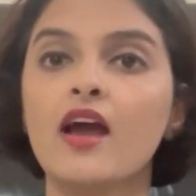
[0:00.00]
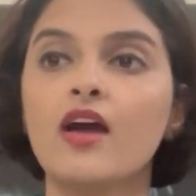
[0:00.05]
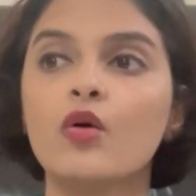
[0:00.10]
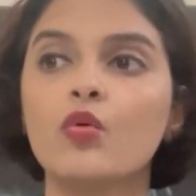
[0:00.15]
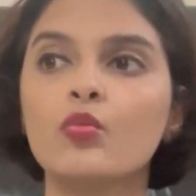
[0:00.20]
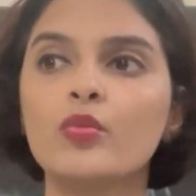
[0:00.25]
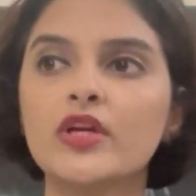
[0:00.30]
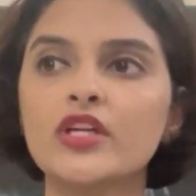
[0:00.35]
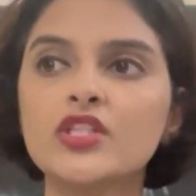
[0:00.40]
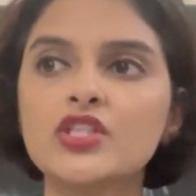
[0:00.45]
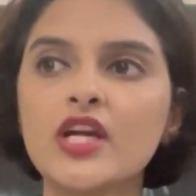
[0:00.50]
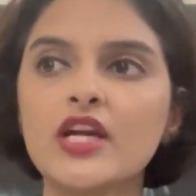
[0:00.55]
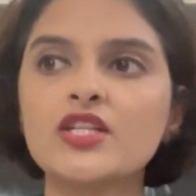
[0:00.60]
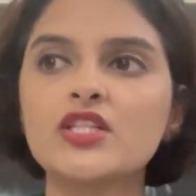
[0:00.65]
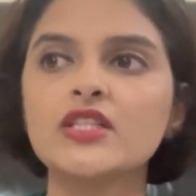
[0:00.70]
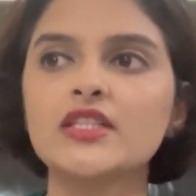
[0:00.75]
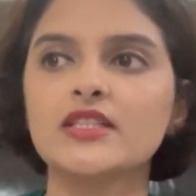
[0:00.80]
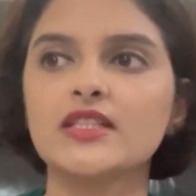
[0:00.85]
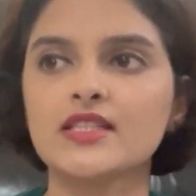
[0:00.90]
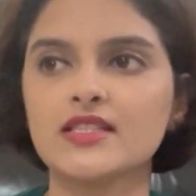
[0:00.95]
which
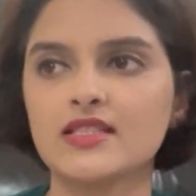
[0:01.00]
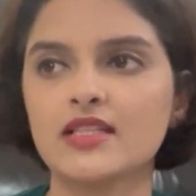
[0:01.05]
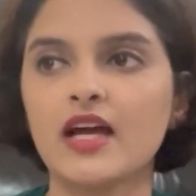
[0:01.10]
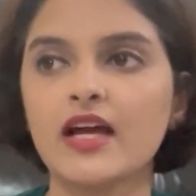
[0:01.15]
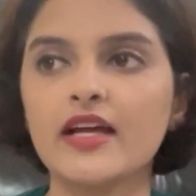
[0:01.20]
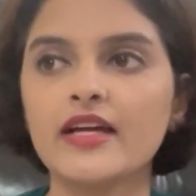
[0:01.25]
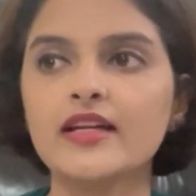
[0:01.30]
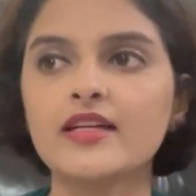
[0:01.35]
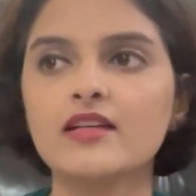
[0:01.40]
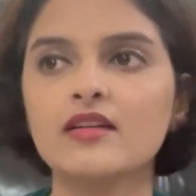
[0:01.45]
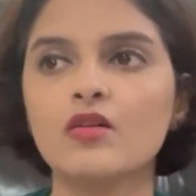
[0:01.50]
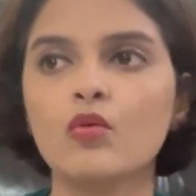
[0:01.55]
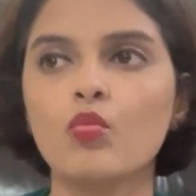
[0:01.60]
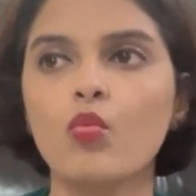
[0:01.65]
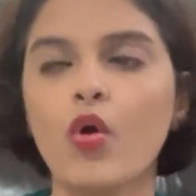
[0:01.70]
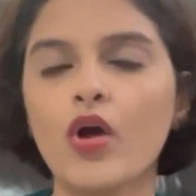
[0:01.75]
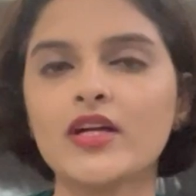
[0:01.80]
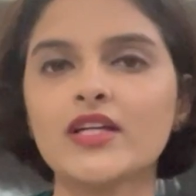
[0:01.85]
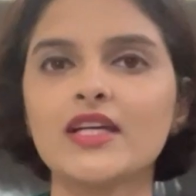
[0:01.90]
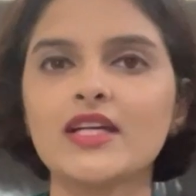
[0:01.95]
actually decide
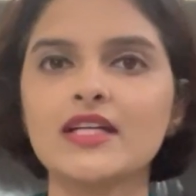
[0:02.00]
what